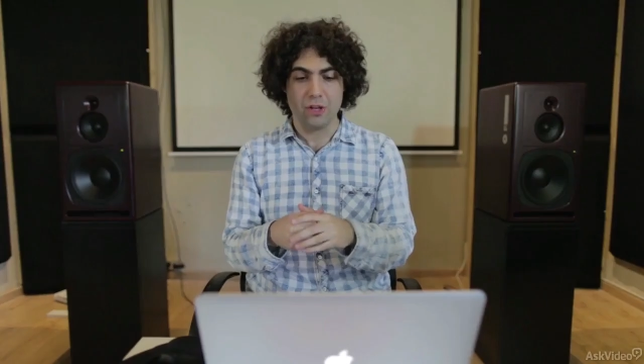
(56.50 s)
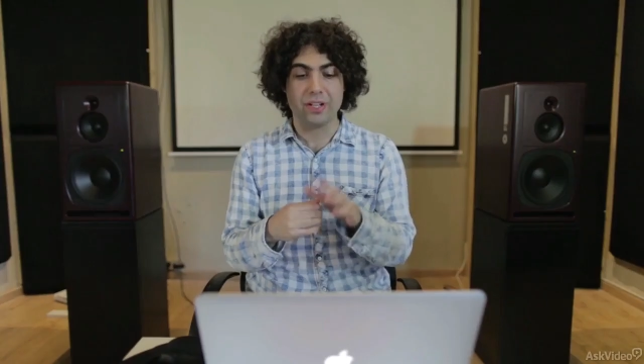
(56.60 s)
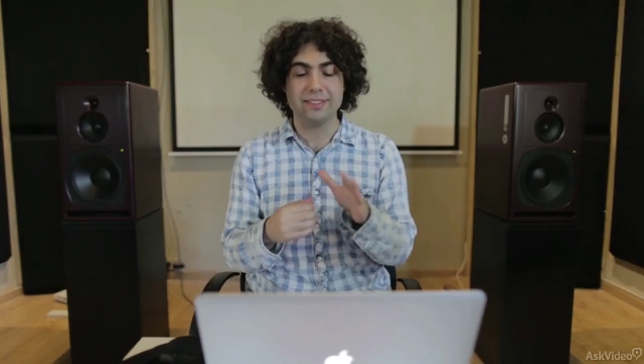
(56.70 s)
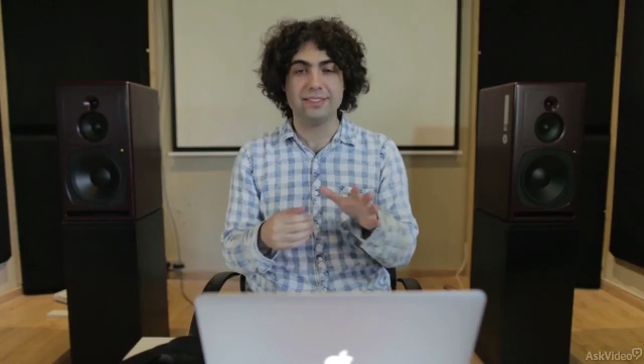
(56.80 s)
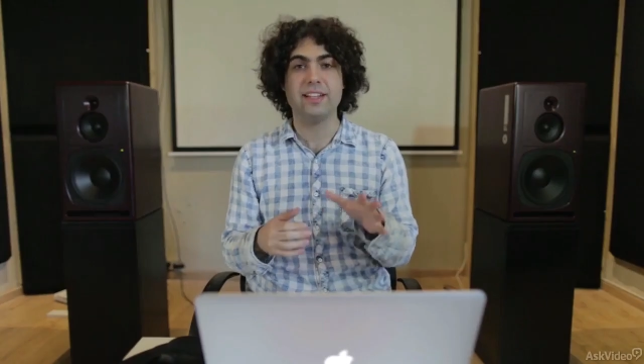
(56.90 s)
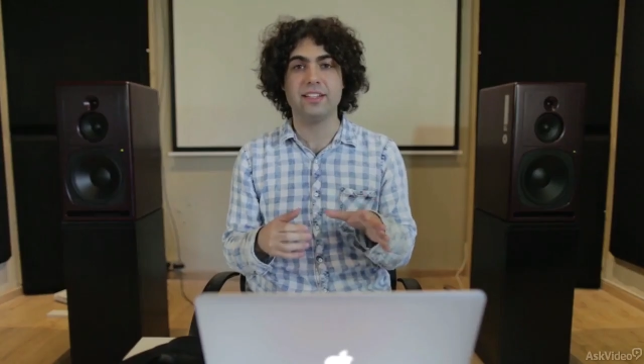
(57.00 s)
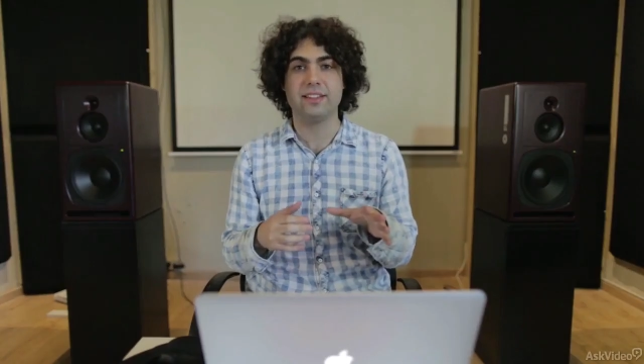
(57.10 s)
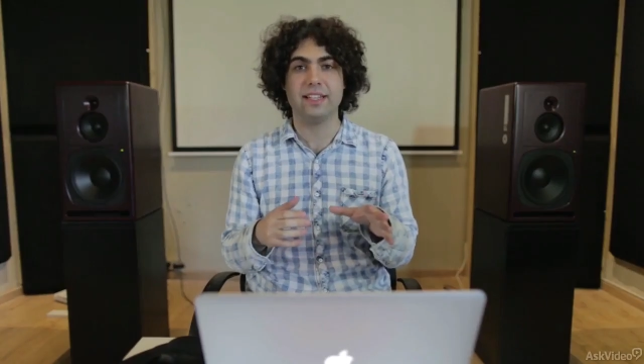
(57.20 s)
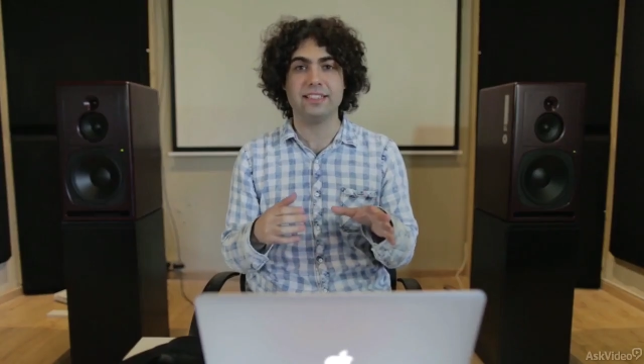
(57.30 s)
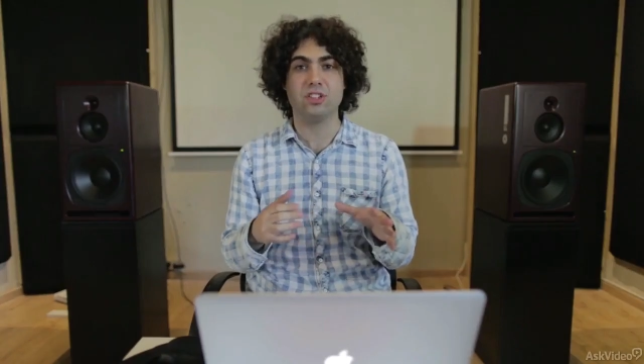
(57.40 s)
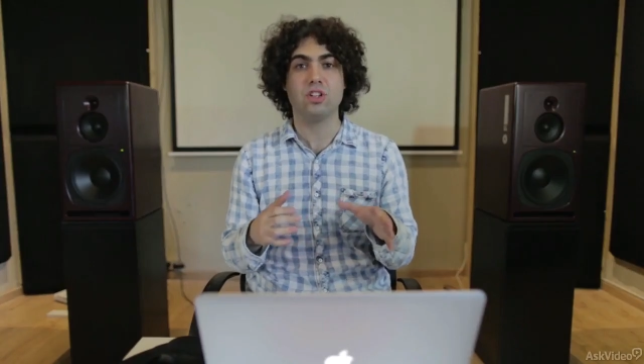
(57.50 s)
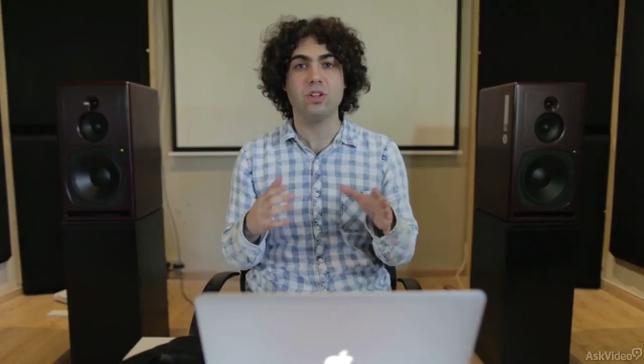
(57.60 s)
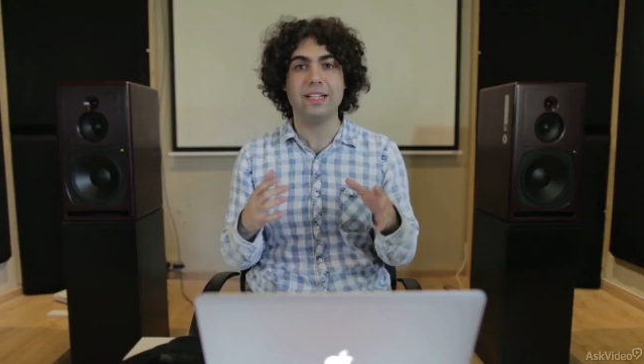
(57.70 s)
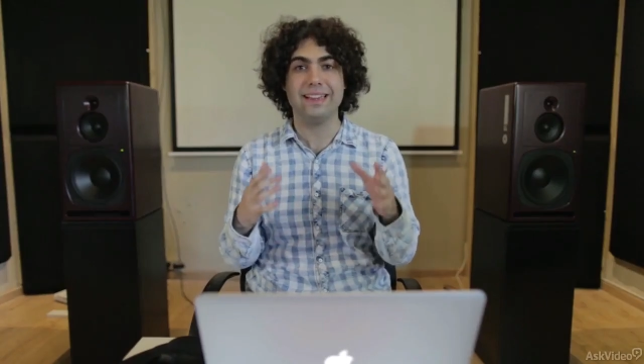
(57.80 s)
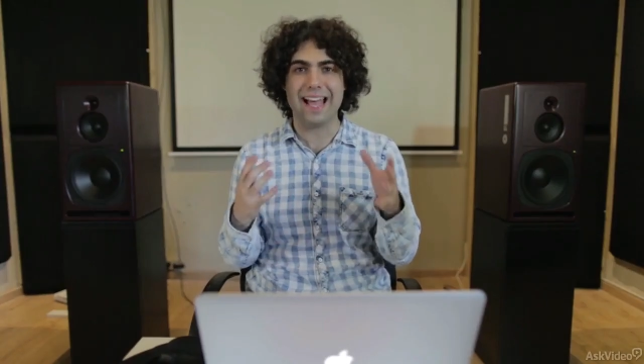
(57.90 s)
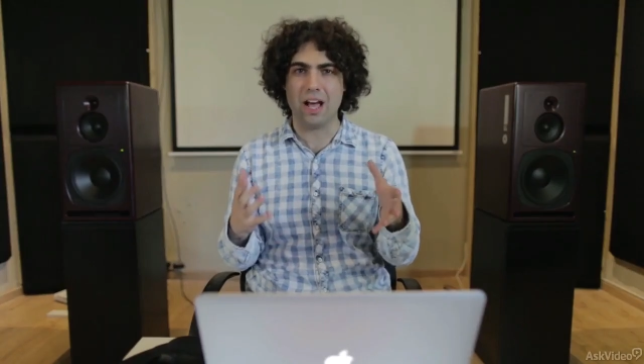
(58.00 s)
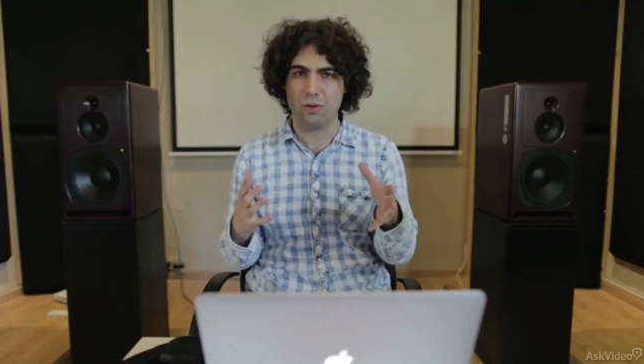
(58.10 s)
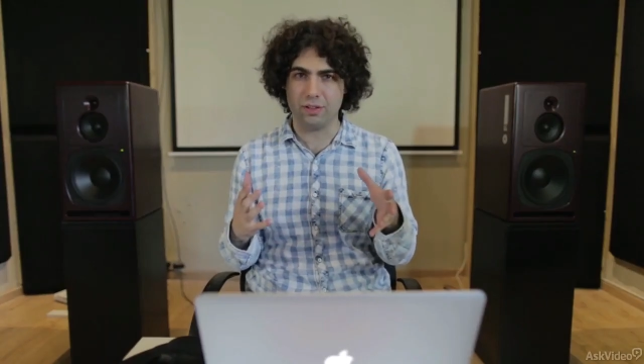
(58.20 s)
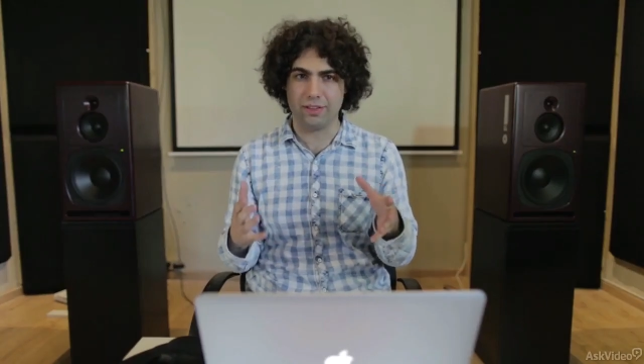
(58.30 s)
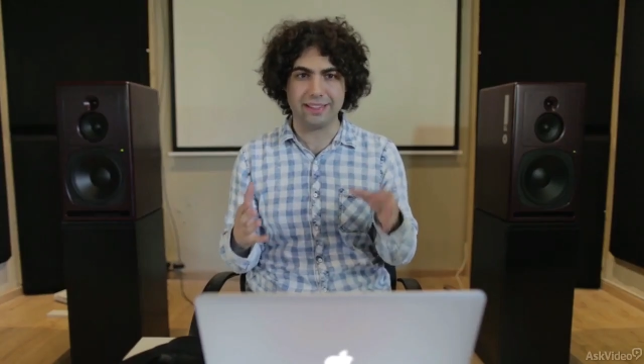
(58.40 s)
You can see that it's not only
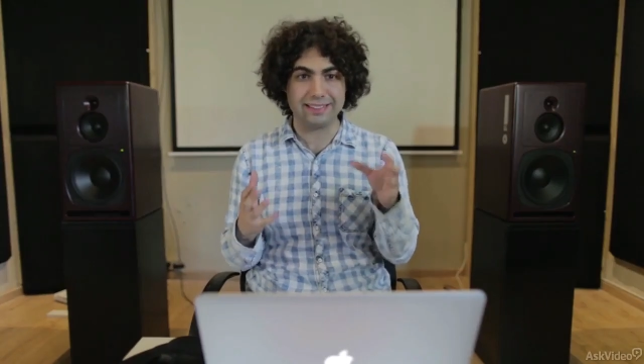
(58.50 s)
loud,